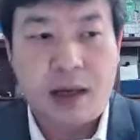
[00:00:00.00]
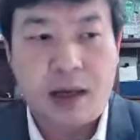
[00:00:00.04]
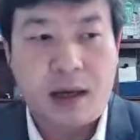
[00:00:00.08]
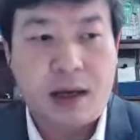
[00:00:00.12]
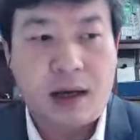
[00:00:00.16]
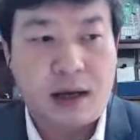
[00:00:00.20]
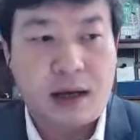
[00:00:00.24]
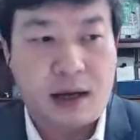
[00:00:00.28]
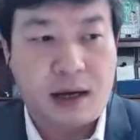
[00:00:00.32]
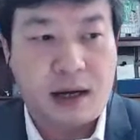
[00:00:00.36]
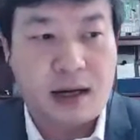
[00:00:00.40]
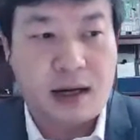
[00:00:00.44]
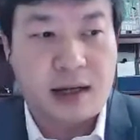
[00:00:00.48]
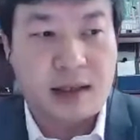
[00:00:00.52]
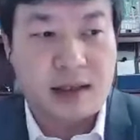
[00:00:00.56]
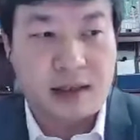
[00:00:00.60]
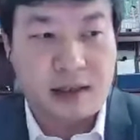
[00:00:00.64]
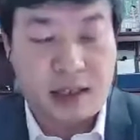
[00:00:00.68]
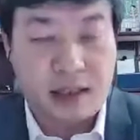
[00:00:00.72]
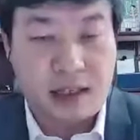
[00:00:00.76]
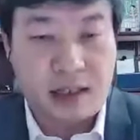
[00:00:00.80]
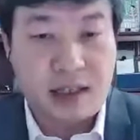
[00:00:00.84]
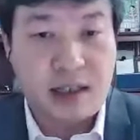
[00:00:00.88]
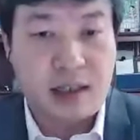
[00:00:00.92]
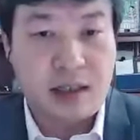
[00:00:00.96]
The
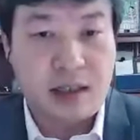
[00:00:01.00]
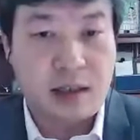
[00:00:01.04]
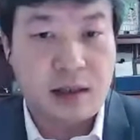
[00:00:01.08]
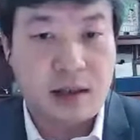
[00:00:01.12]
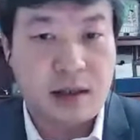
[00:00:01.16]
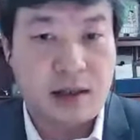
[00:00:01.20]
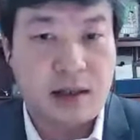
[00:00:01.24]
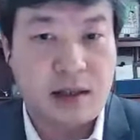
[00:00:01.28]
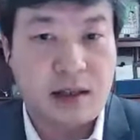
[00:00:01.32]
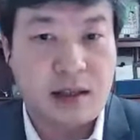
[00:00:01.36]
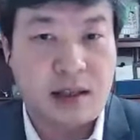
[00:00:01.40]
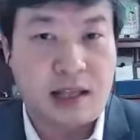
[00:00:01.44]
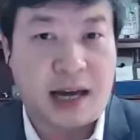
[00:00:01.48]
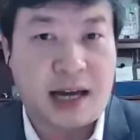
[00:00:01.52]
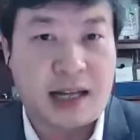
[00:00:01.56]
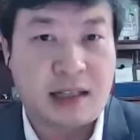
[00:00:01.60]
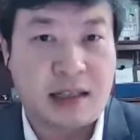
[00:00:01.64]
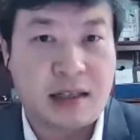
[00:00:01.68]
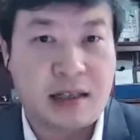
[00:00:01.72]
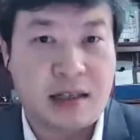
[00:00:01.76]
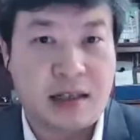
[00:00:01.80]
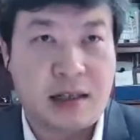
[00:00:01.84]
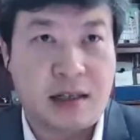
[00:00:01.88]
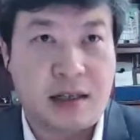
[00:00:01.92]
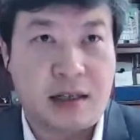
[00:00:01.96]
key
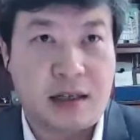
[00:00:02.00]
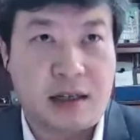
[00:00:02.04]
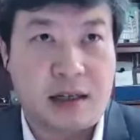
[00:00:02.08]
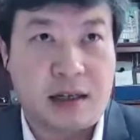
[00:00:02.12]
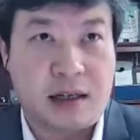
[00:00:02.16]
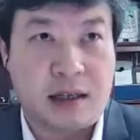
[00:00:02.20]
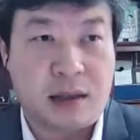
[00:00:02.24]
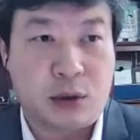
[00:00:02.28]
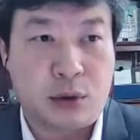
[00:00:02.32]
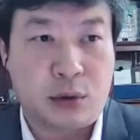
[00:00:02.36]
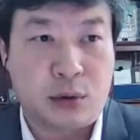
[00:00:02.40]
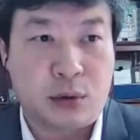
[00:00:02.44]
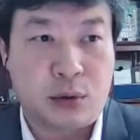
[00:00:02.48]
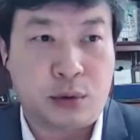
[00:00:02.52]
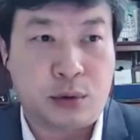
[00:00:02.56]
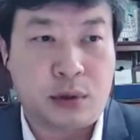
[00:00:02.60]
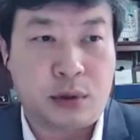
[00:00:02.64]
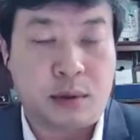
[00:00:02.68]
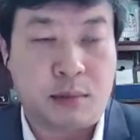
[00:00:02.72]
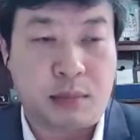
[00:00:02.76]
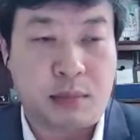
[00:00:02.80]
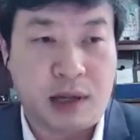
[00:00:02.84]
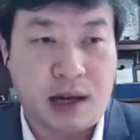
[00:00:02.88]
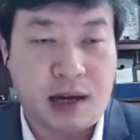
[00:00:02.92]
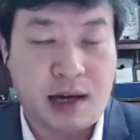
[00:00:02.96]
that to
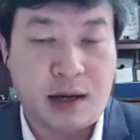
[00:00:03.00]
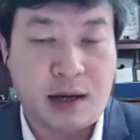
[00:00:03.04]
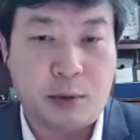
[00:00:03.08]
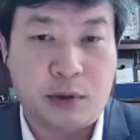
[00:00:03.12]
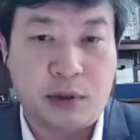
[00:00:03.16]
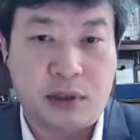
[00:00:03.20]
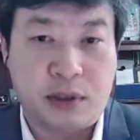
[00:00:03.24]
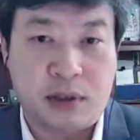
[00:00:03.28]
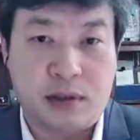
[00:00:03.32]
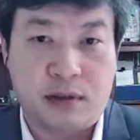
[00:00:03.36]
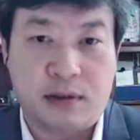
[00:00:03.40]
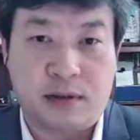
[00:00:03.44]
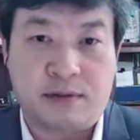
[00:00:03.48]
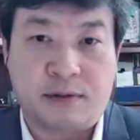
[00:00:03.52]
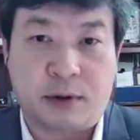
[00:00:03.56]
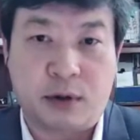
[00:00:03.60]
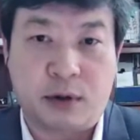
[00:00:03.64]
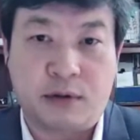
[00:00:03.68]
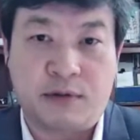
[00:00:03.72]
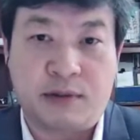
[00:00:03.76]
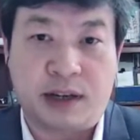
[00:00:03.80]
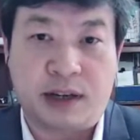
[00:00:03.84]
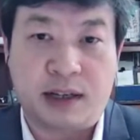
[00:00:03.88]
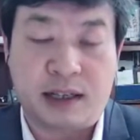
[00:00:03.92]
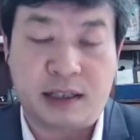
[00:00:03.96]
comply with the
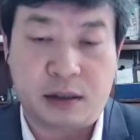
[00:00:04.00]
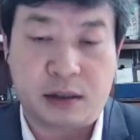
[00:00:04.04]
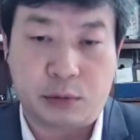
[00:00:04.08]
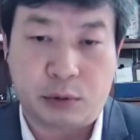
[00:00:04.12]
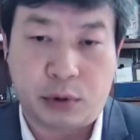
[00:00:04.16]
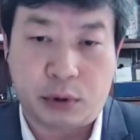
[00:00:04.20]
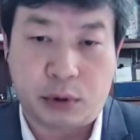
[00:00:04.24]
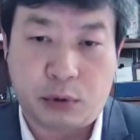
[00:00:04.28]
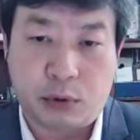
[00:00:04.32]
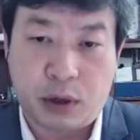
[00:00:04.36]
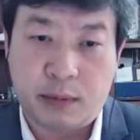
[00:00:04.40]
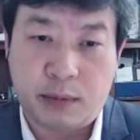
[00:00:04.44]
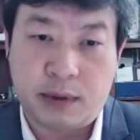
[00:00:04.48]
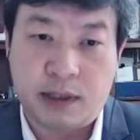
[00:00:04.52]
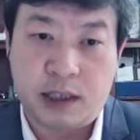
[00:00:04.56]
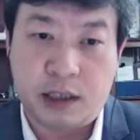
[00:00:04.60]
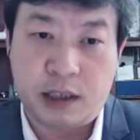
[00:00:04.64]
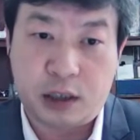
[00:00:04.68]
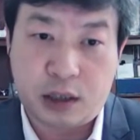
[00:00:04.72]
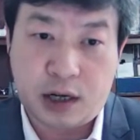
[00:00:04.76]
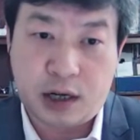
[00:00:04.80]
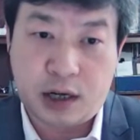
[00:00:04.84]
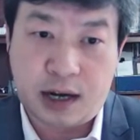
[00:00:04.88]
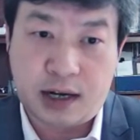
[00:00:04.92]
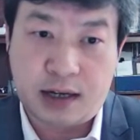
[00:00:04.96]
foreign filing license requirement in
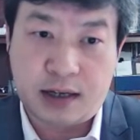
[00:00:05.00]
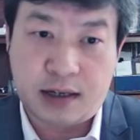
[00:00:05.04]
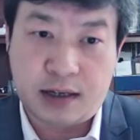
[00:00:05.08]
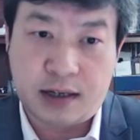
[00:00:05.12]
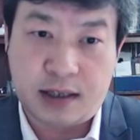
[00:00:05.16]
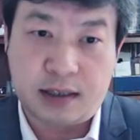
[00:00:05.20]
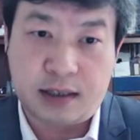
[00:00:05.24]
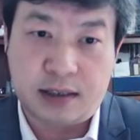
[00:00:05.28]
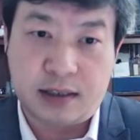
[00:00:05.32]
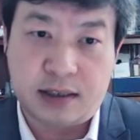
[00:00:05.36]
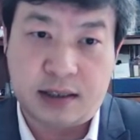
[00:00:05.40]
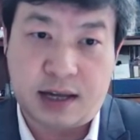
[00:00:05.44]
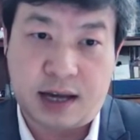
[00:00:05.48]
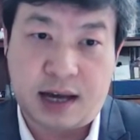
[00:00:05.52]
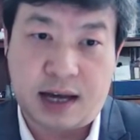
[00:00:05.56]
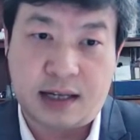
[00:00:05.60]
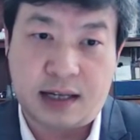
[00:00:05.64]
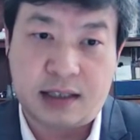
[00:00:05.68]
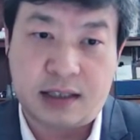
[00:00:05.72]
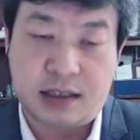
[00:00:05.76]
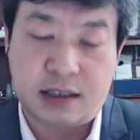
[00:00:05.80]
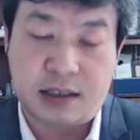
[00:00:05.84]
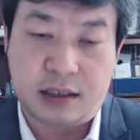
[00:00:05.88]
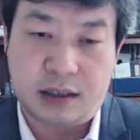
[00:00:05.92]
China is that